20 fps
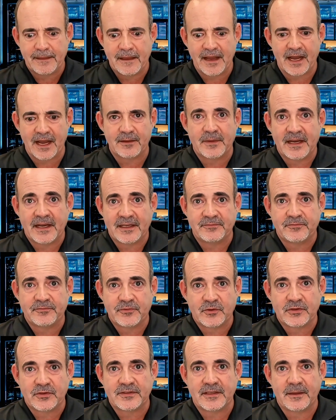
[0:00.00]
I write a
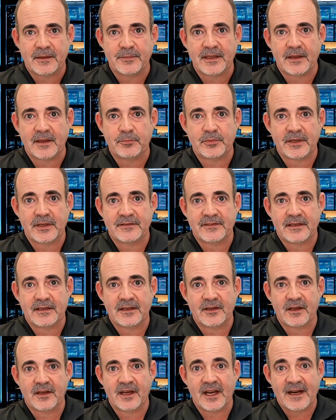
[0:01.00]
full thumbnail brief in
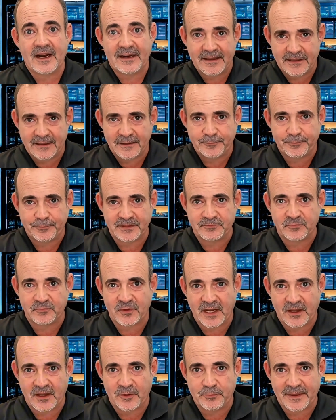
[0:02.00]
Claude
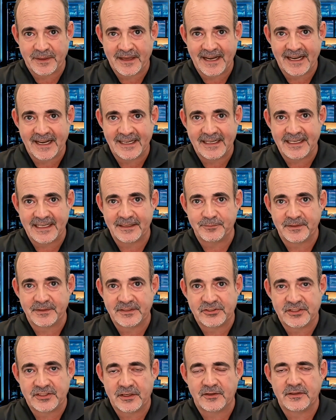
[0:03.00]
before I open any
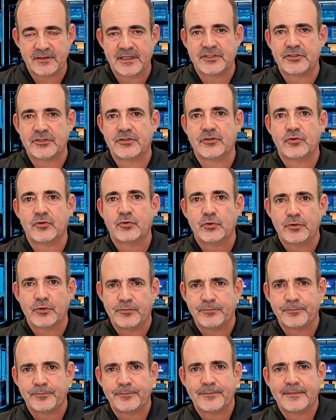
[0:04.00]
image generation tool.
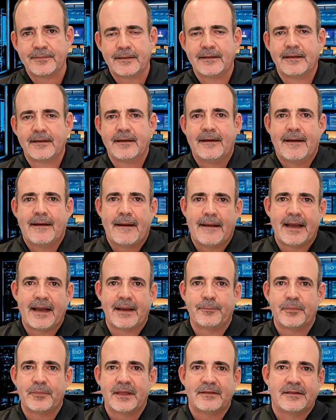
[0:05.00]

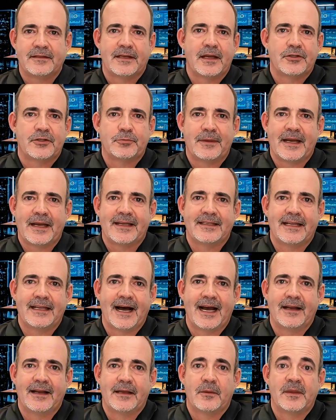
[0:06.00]
That brief tells me
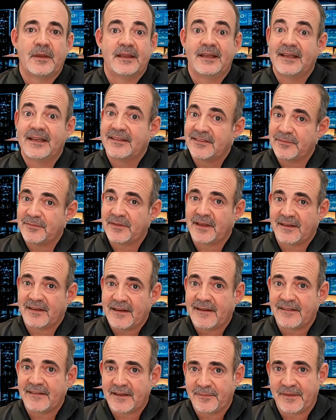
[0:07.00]
exactly what needs to be on
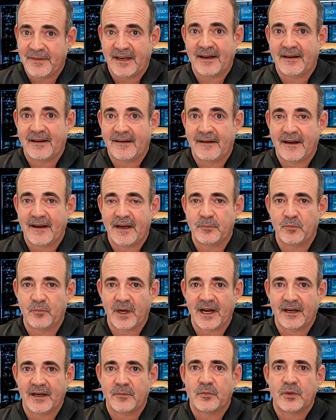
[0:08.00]
the thumbnail and
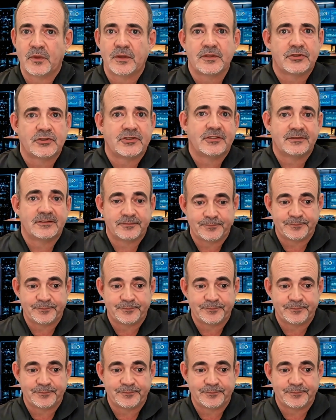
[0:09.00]
why it works.